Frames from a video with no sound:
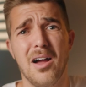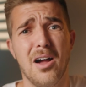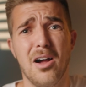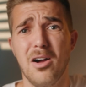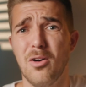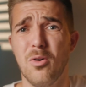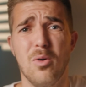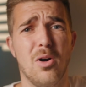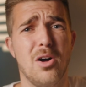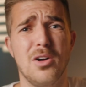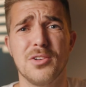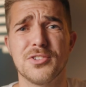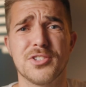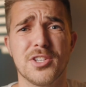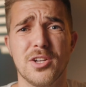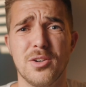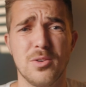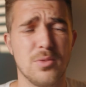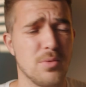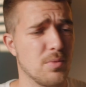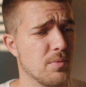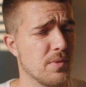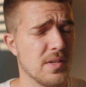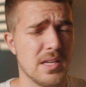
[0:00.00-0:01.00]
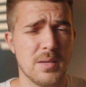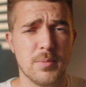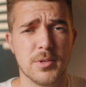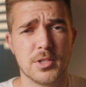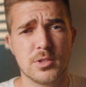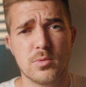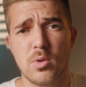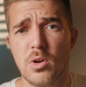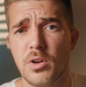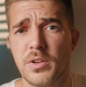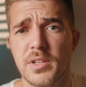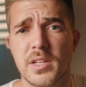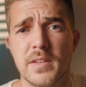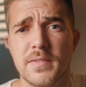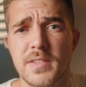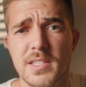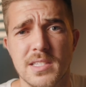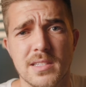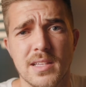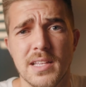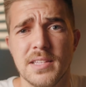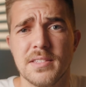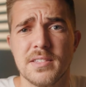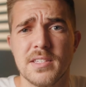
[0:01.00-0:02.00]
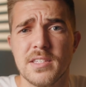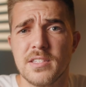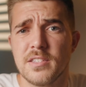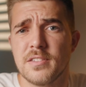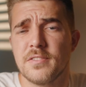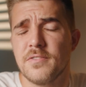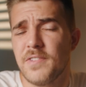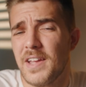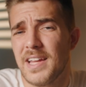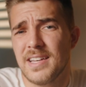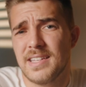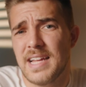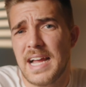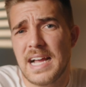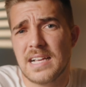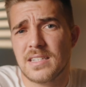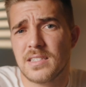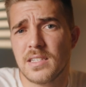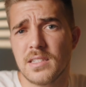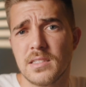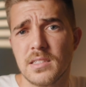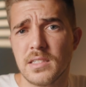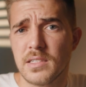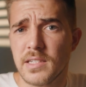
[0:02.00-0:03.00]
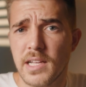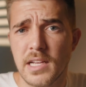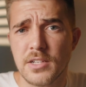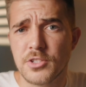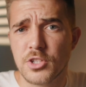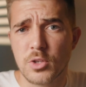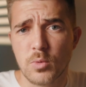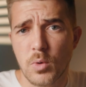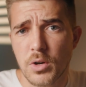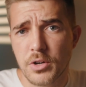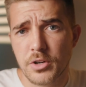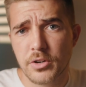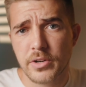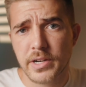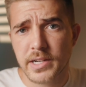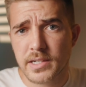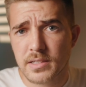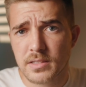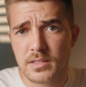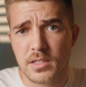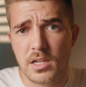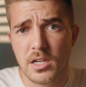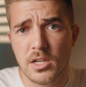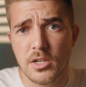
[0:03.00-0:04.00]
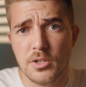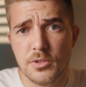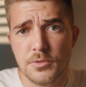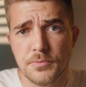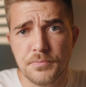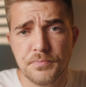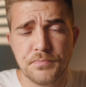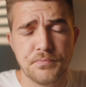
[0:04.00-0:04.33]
Oh, also the image quality of this lens is fantastic in case you're wondering, so